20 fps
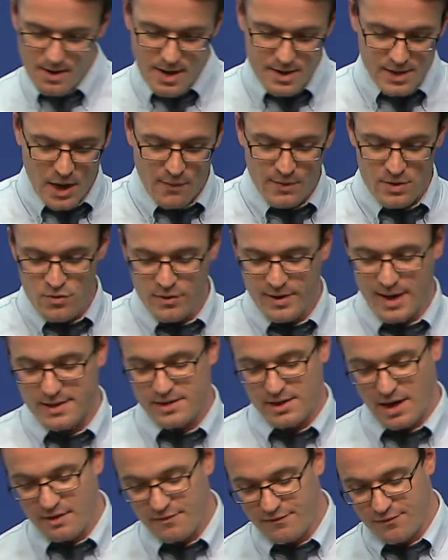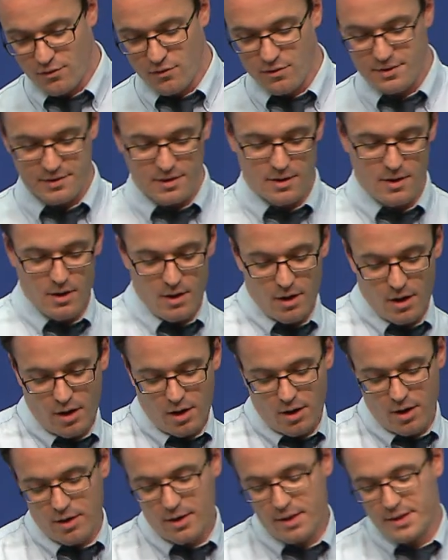And I will look at trade flows
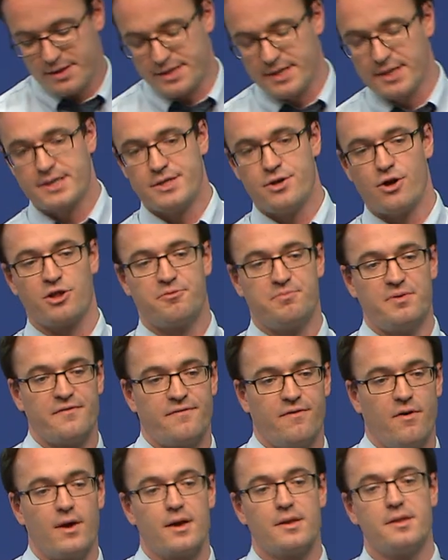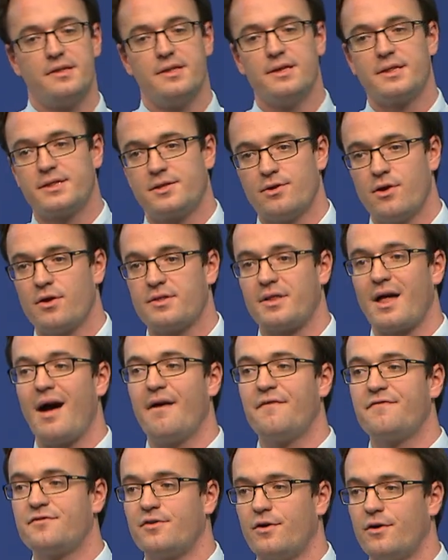uh, six years before and six years
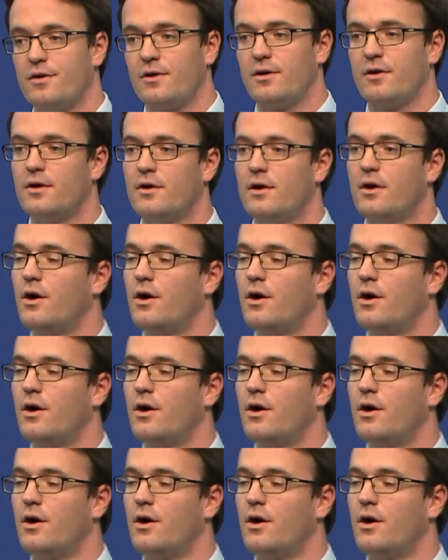after uh,